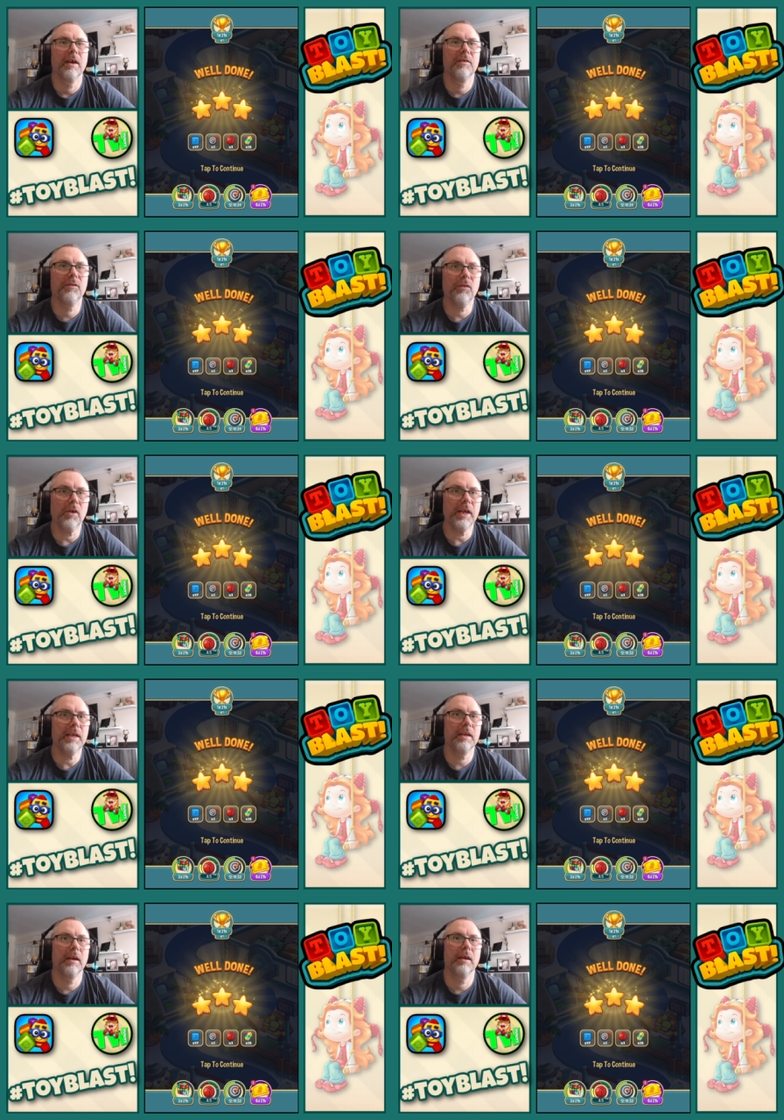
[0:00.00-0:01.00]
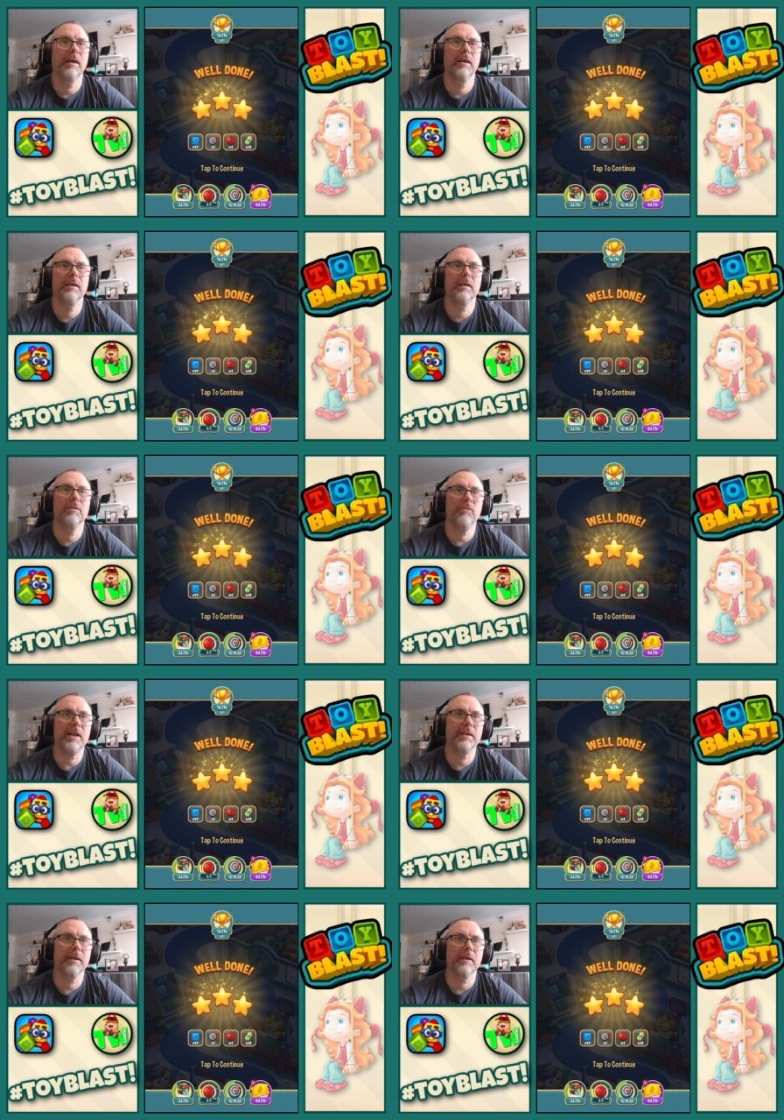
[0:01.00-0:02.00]
3
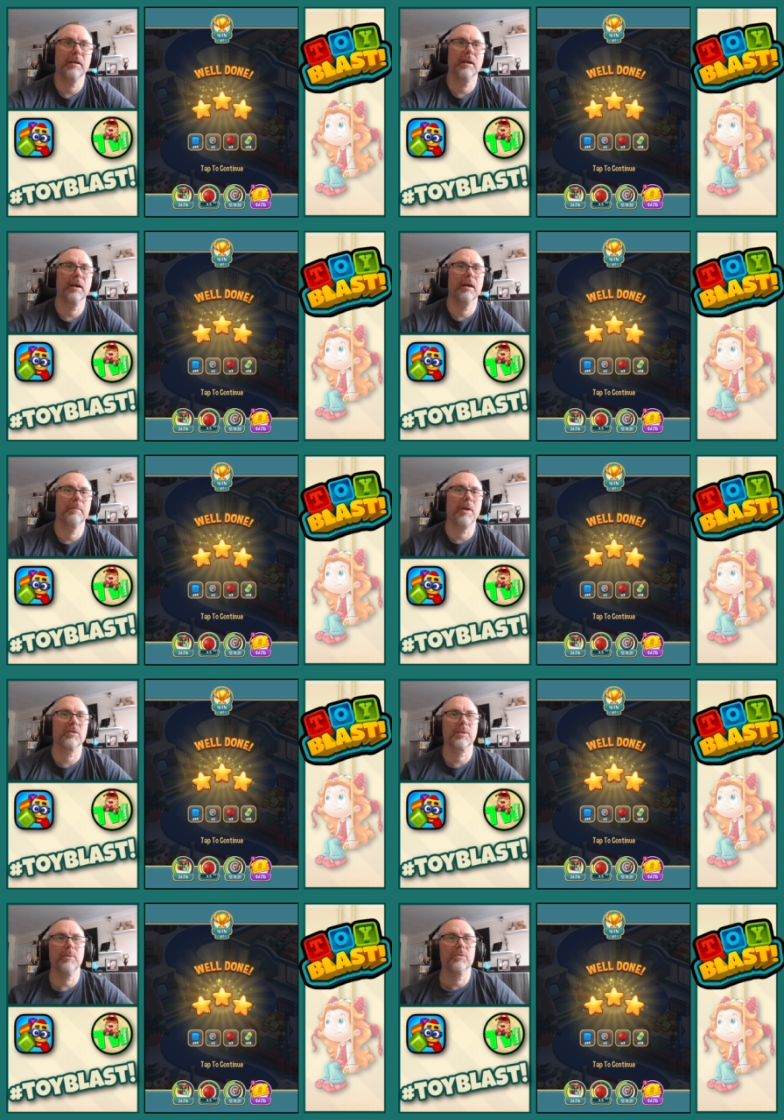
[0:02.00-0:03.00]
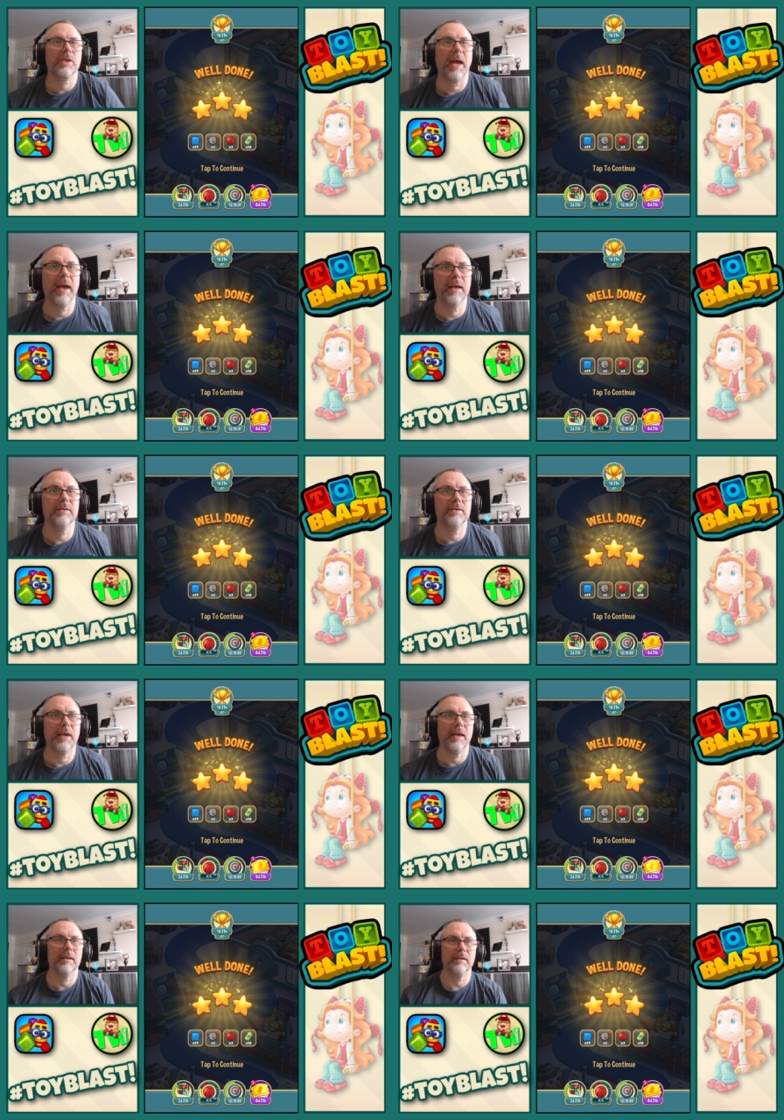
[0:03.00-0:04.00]
red basketballs and
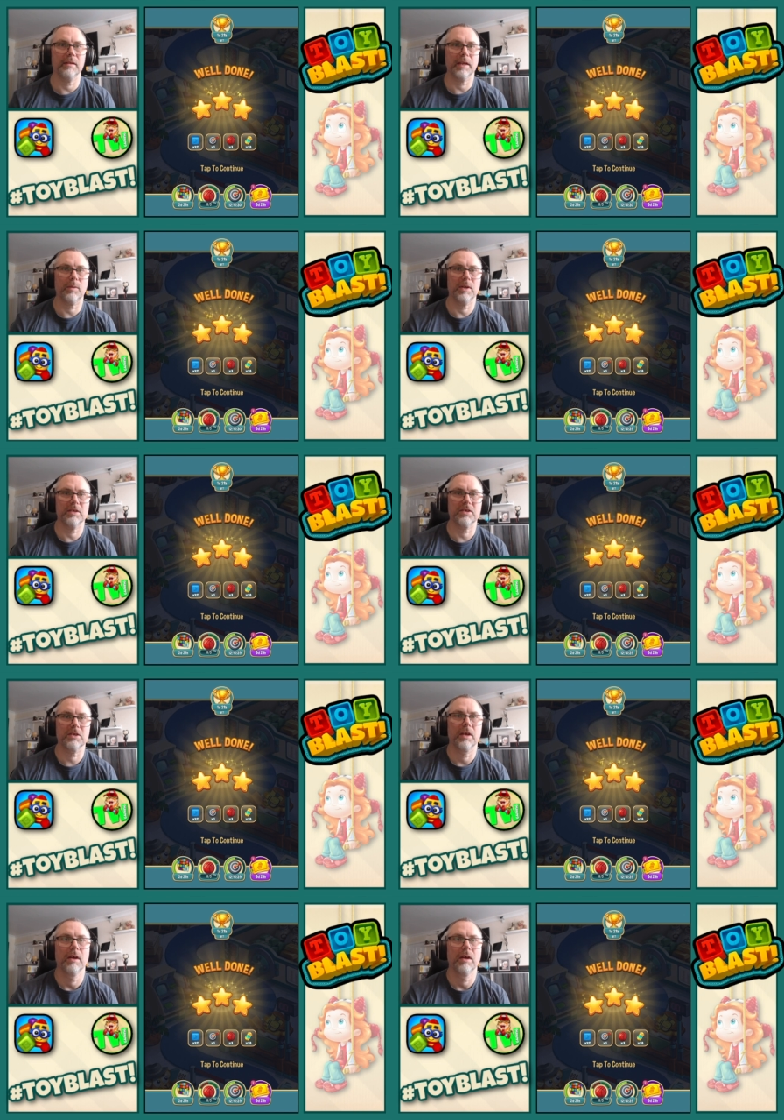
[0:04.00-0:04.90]
10 liquids